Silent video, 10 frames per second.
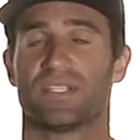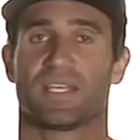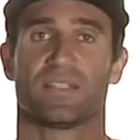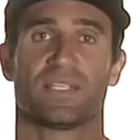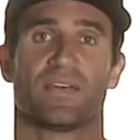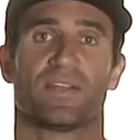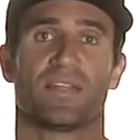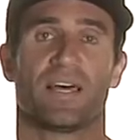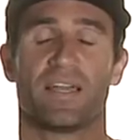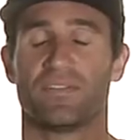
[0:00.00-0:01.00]
Check us out
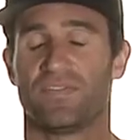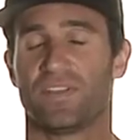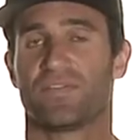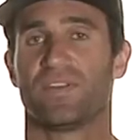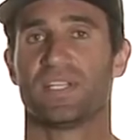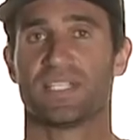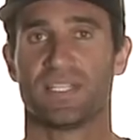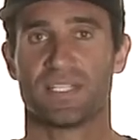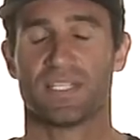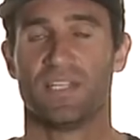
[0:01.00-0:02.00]
online. Feel free to
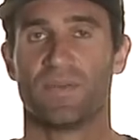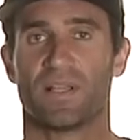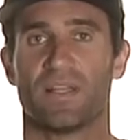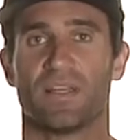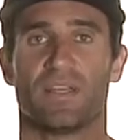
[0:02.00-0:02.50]
send us an email.